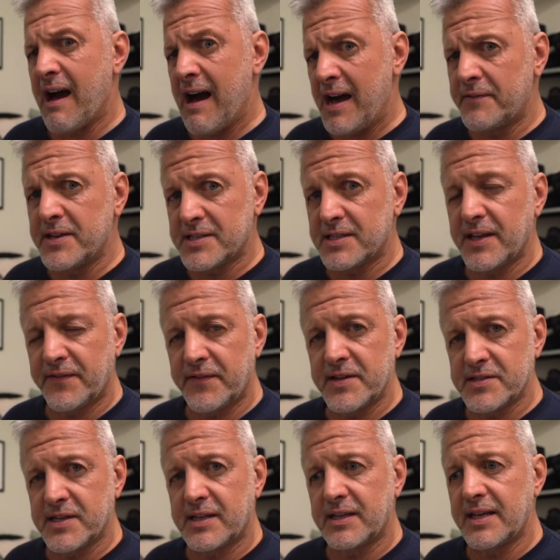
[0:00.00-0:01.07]
obviously
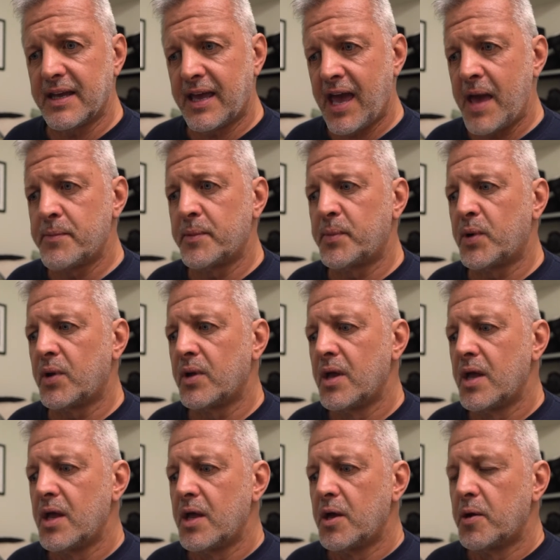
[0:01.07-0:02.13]
physically capable,
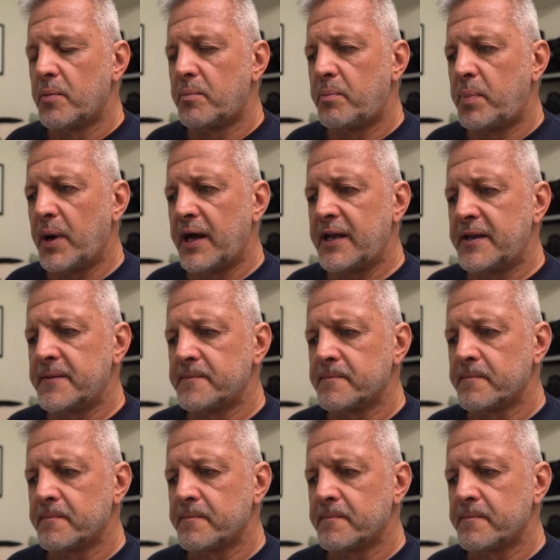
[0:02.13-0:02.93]
but